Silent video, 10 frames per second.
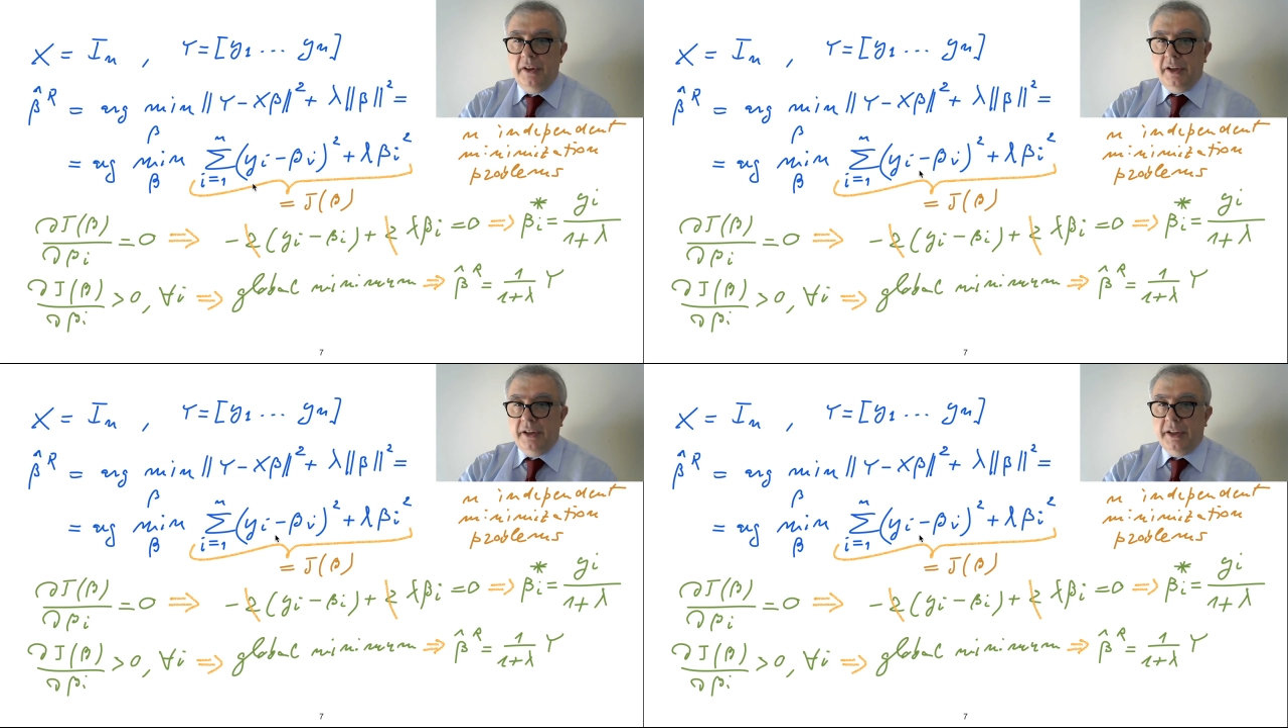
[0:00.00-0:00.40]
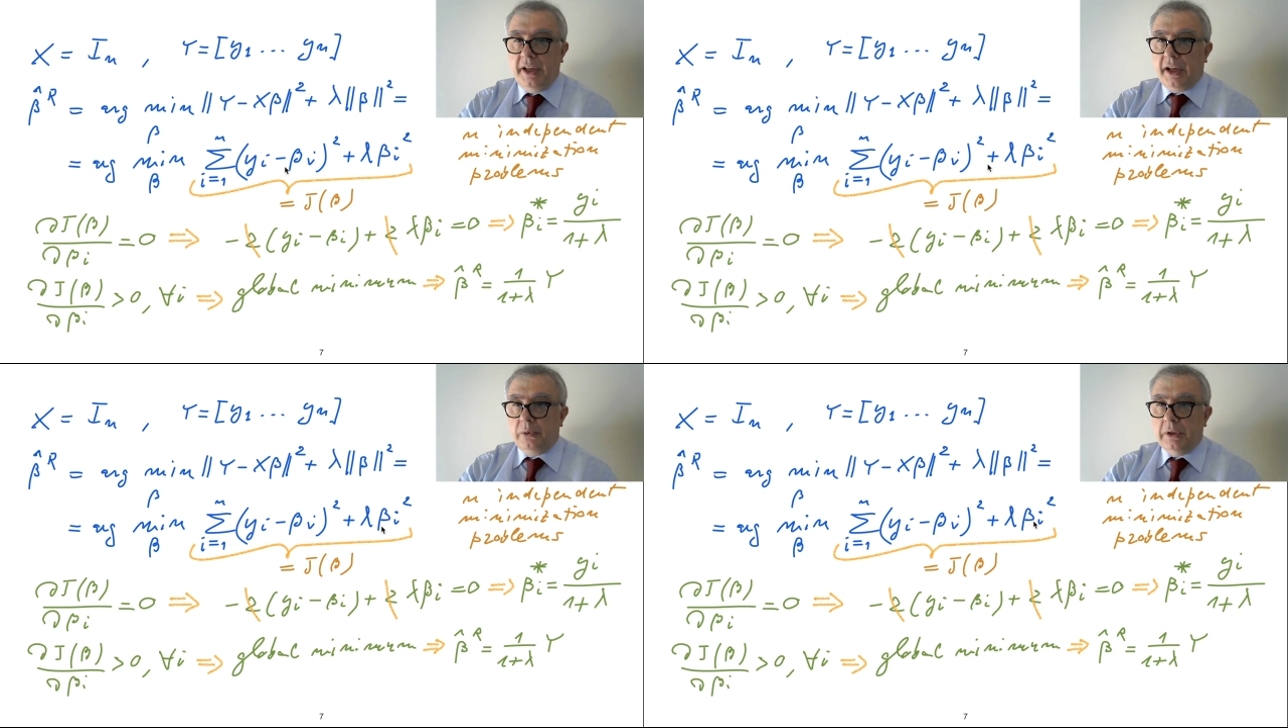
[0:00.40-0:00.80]
they
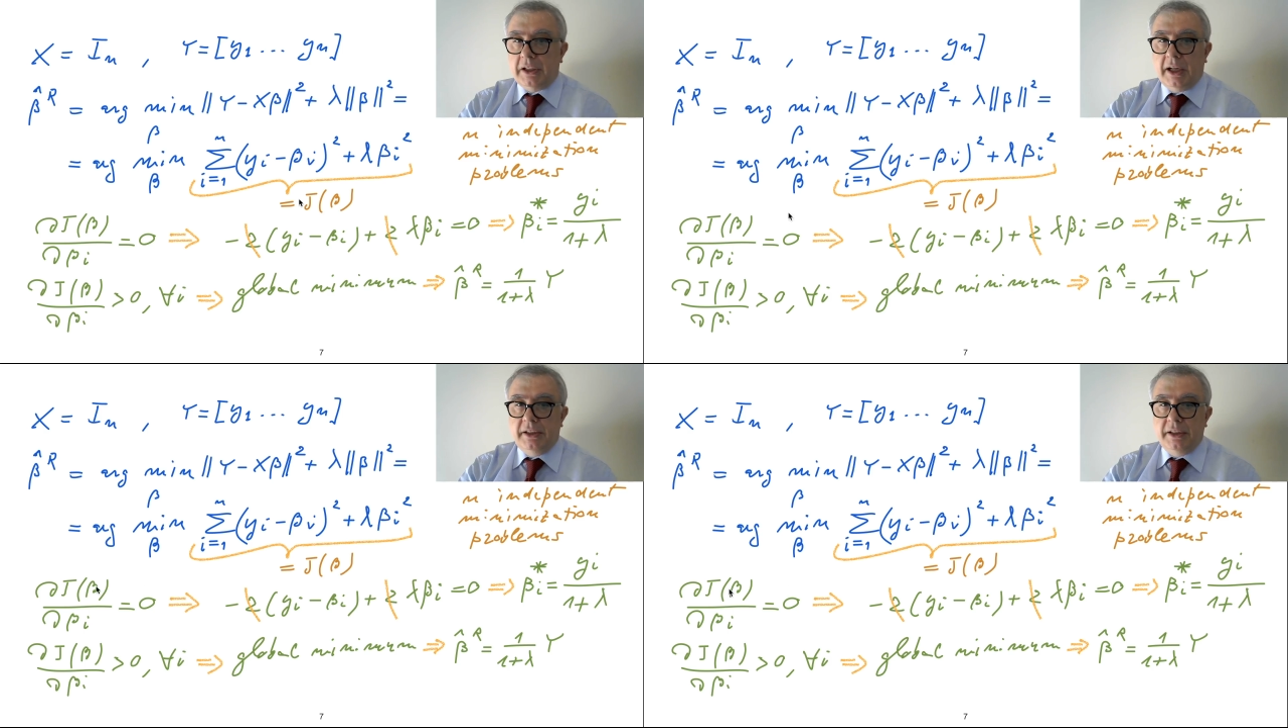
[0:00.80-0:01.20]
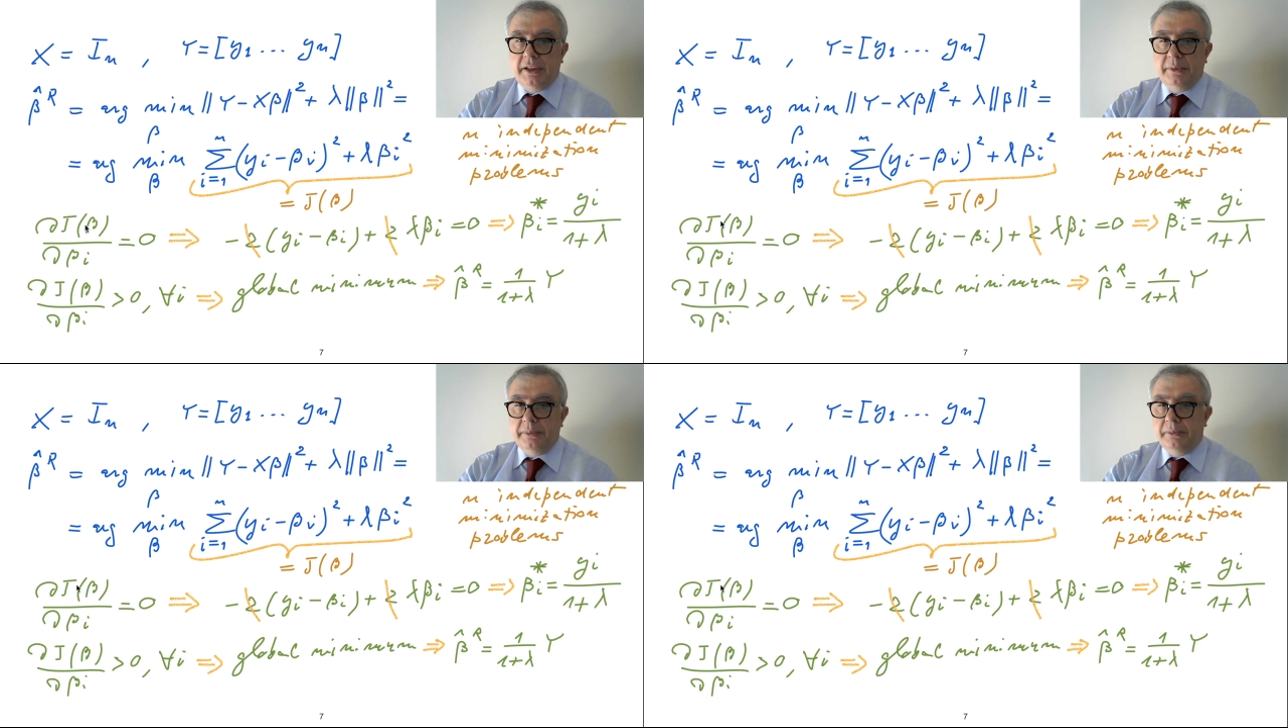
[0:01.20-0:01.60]
are
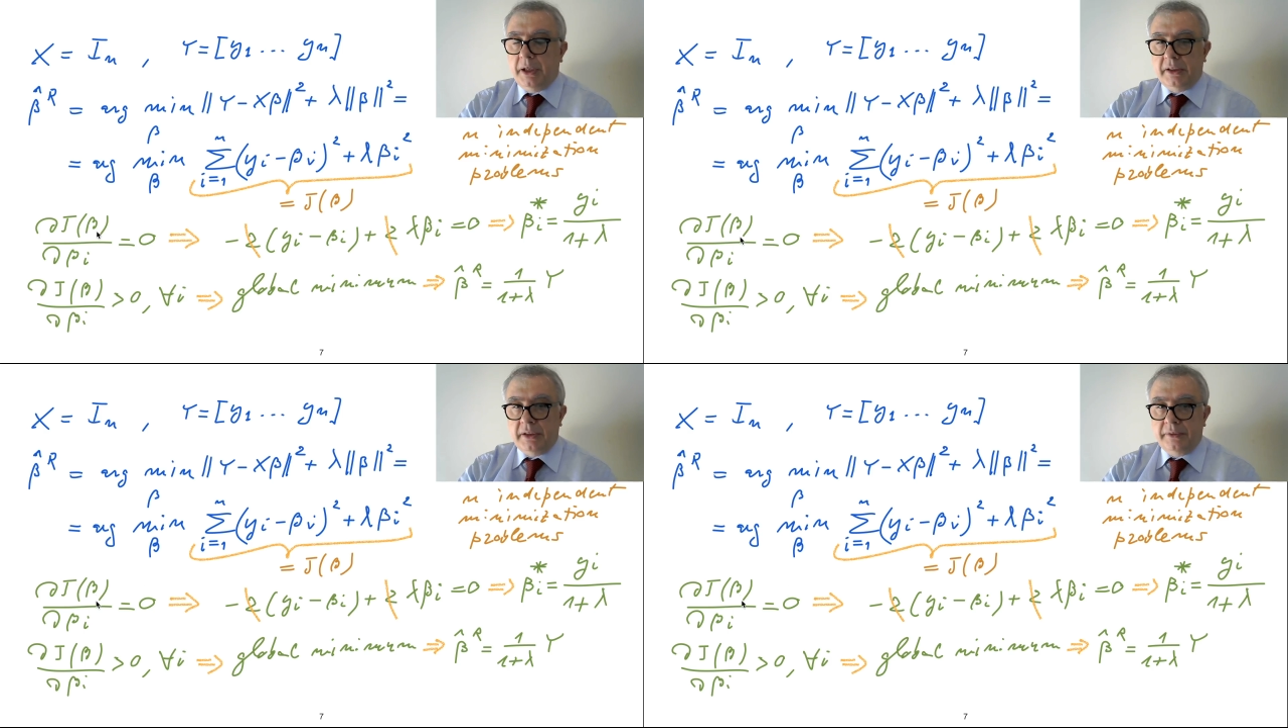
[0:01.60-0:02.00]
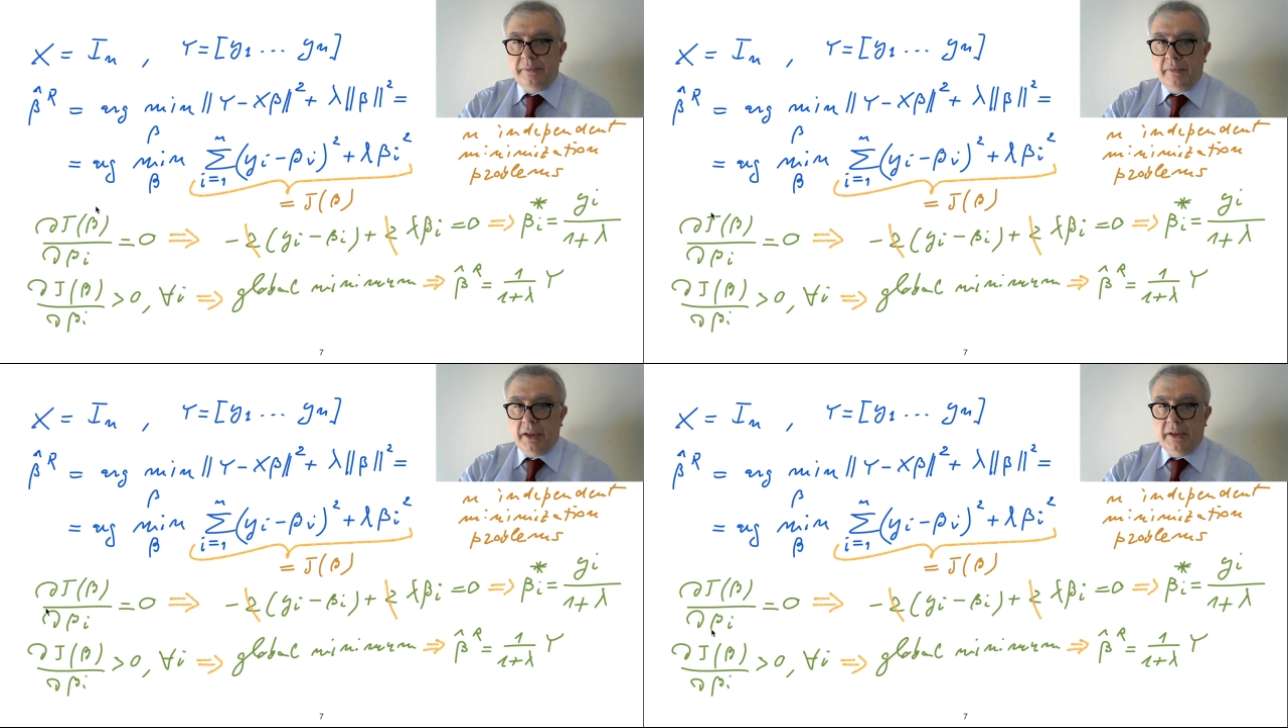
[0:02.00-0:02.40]
quadratic, but
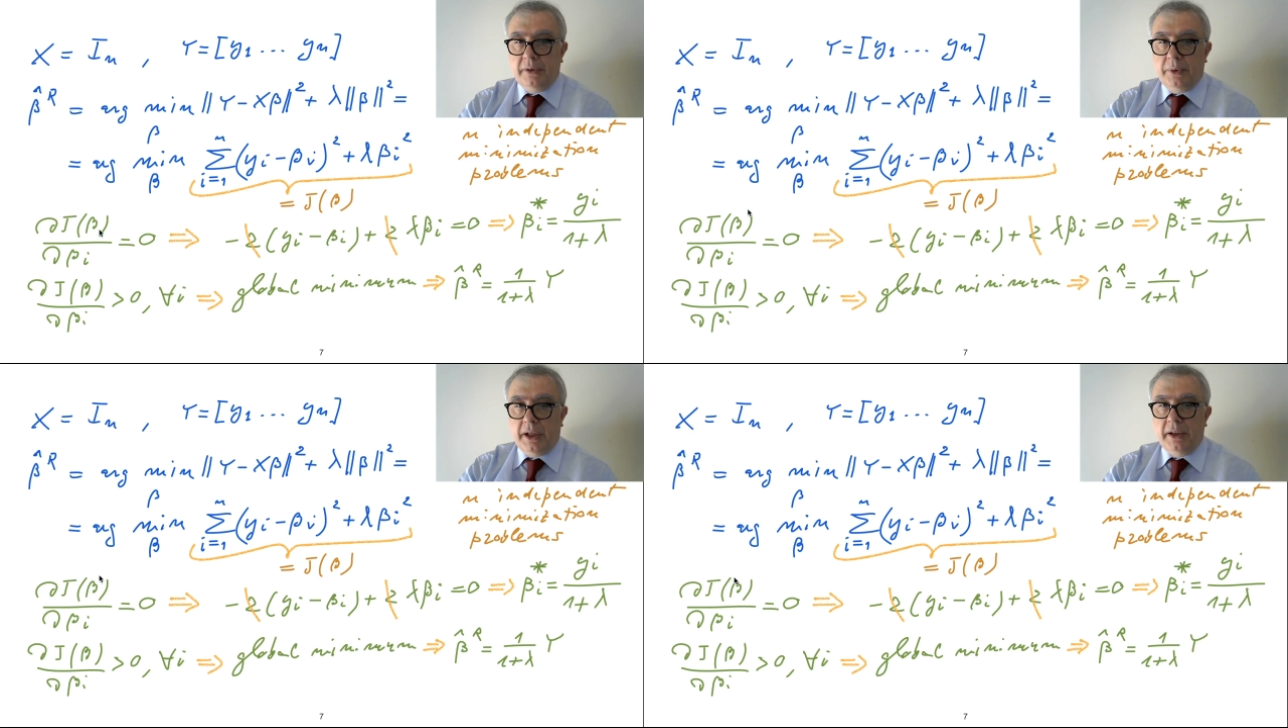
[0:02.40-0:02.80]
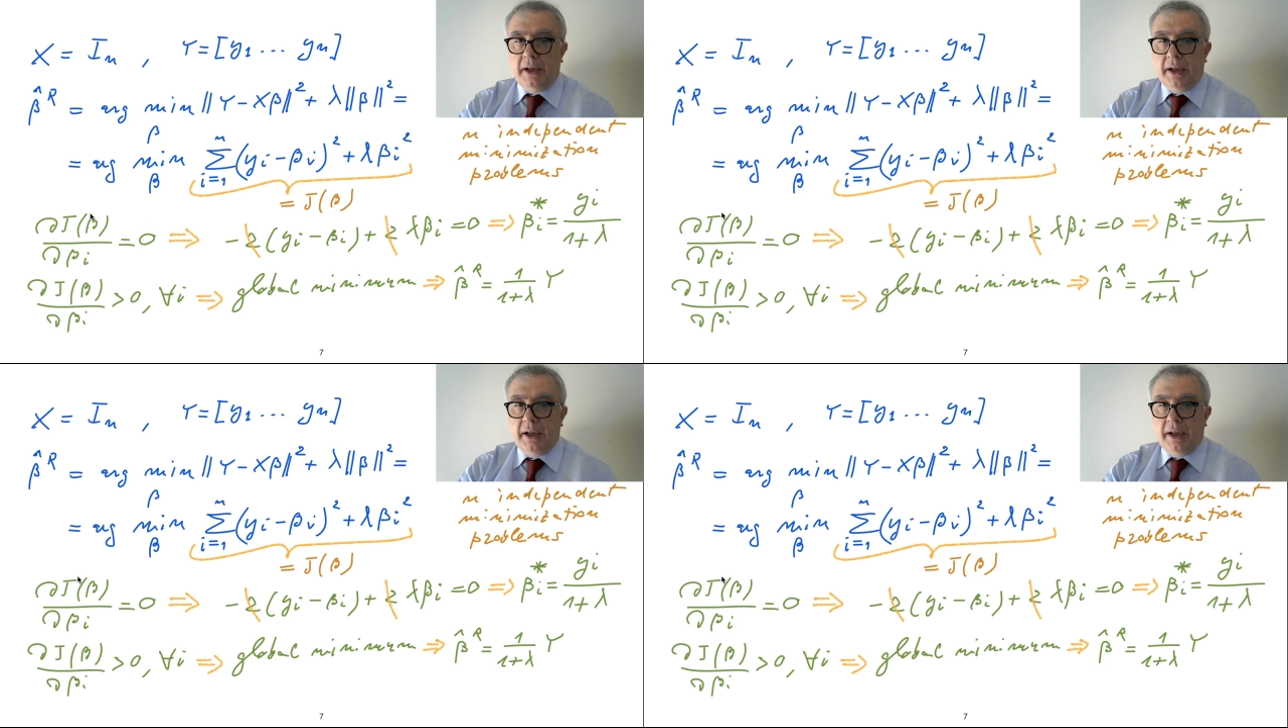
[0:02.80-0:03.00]
well,